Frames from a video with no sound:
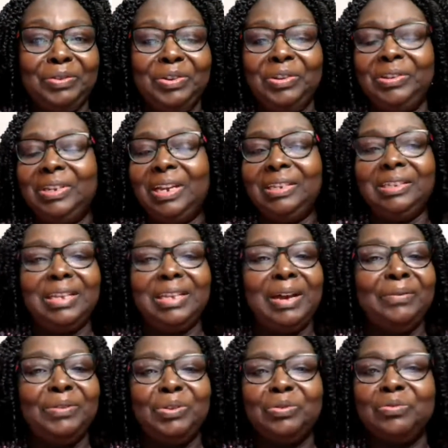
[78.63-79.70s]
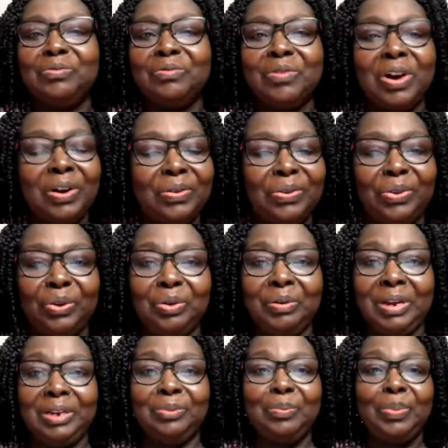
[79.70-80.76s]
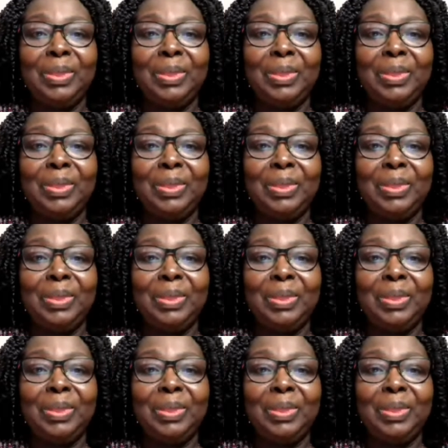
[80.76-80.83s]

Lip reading: You just have to walk through it.